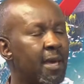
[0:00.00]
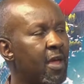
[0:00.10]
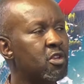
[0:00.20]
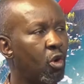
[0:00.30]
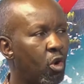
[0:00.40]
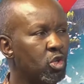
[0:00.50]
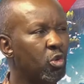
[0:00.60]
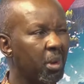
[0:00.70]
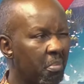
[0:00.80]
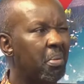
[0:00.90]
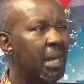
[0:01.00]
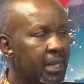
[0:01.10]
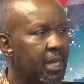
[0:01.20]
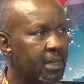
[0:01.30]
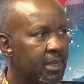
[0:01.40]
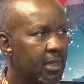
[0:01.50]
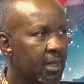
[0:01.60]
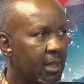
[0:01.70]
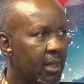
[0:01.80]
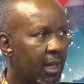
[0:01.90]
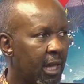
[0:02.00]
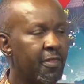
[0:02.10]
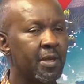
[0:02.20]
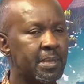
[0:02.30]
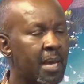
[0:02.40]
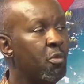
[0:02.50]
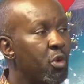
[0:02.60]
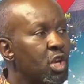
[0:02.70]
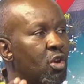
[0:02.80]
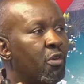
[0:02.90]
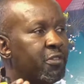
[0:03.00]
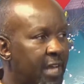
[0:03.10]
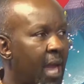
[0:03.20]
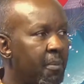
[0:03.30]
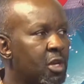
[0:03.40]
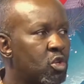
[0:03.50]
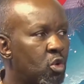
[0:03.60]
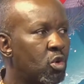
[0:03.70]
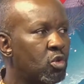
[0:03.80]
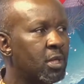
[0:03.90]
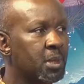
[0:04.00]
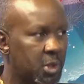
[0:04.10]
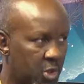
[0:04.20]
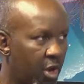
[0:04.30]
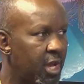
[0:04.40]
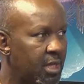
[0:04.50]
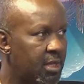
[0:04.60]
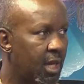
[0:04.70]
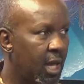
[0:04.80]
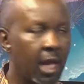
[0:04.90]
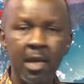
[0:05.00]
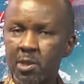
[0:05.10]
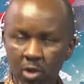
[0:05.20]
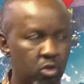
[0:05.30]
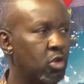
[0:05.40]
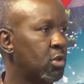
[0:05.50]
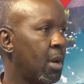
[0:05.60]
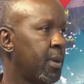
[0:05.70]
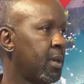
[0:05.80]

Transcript: that you're going to rebuild it in the same window of time it took to destroy it is not going to happen.